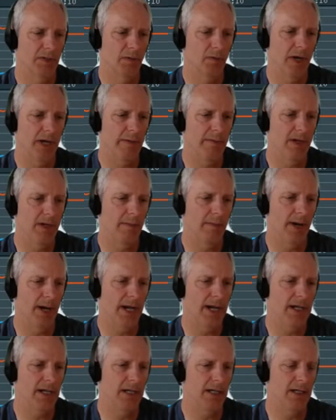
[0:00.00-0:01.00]
quite a bit of
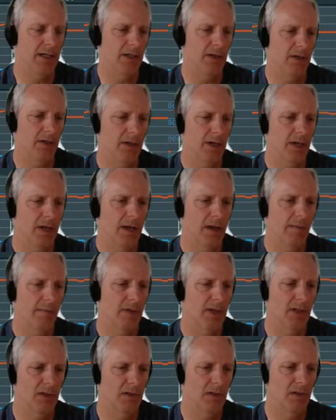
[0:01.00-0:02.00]
buying in here,
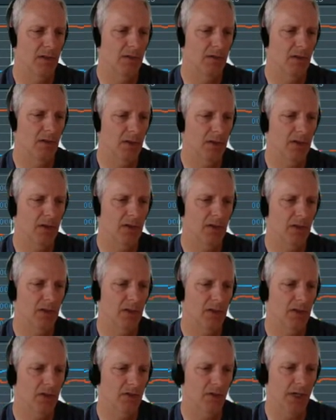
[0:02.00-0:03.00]
but look at the, look at
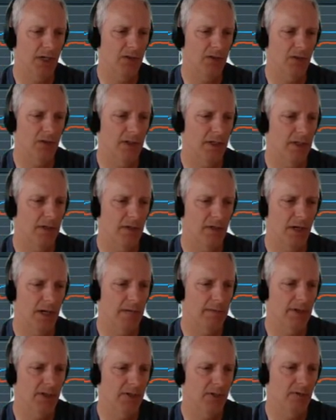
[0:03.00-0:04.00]
the structure in here.
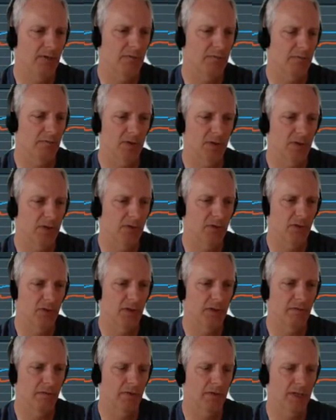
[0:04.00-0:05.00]
I'm still we're still
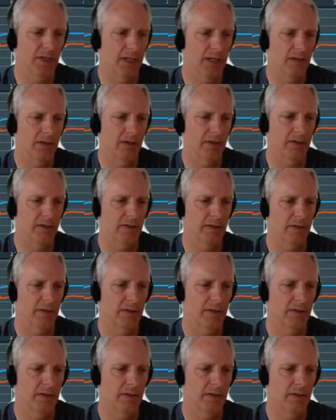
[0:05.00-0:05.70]
looking for sellers,